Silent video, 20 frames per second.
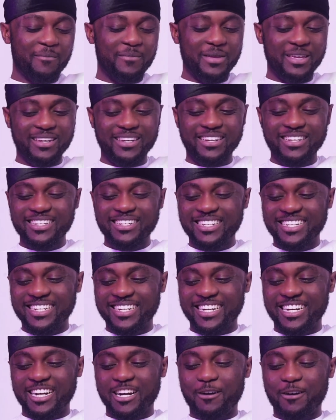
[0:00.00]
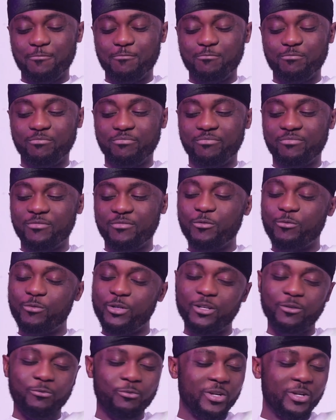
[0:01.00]
I mean,
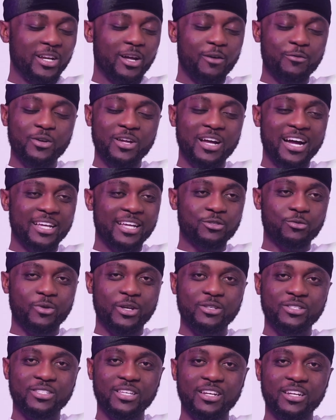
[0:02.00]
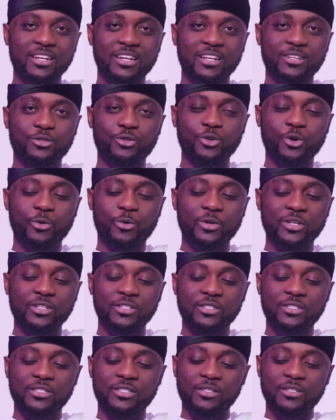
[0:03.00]
we love you guys when you send in the
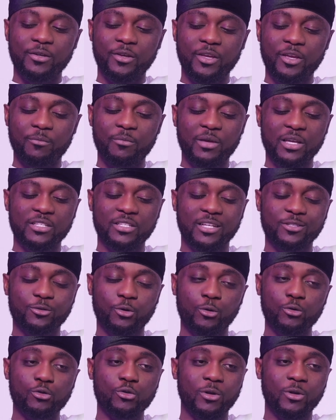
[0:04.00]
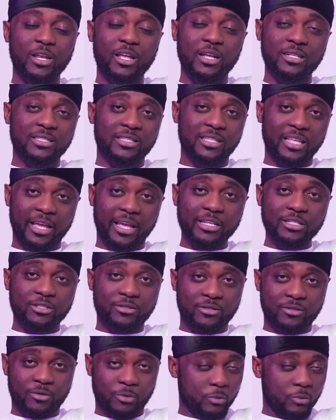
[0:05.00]
stories. It makes us also learn
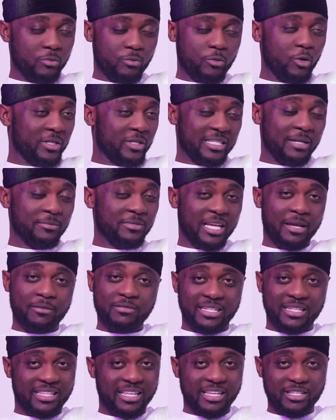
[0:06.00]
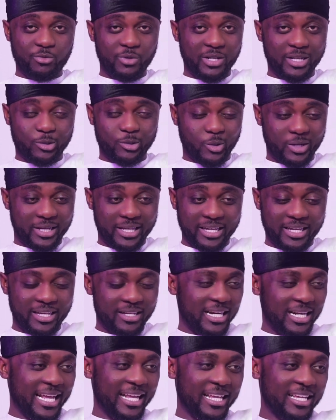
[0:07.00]
things. Because sometimes the things we're talking,
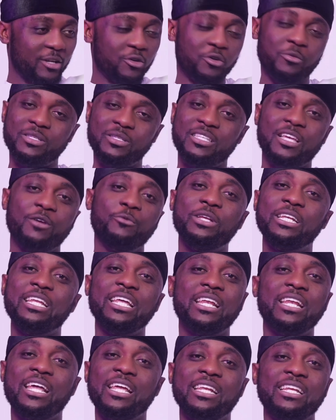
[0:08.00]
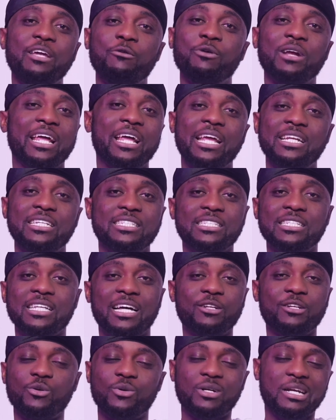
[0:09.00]
like, you know, we say we did a day when I had this,
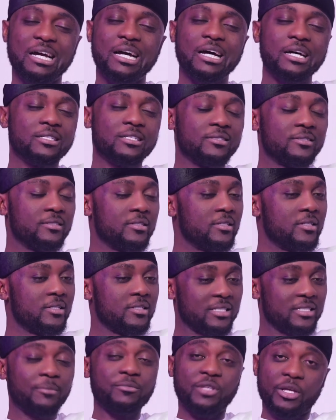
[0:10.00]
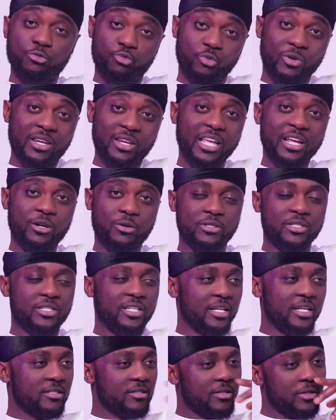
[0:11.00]
I don't. Nah. Sometimes we learn on
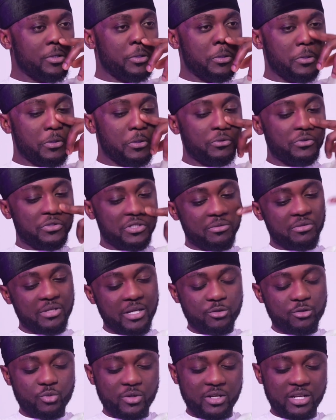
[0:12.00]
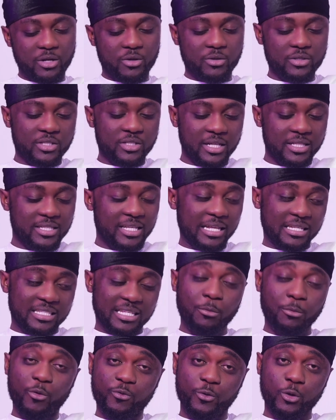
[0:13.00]
set, you know. Sometimes we learn on set. And
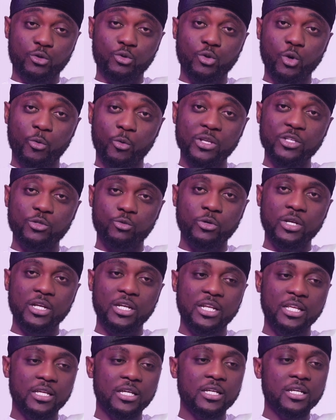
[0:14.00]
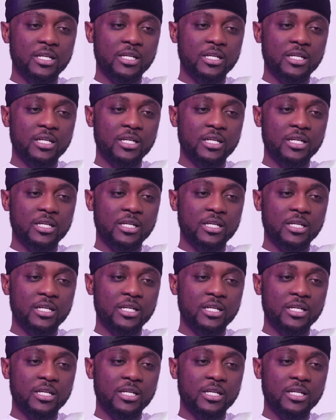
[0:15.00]
some of your stories really,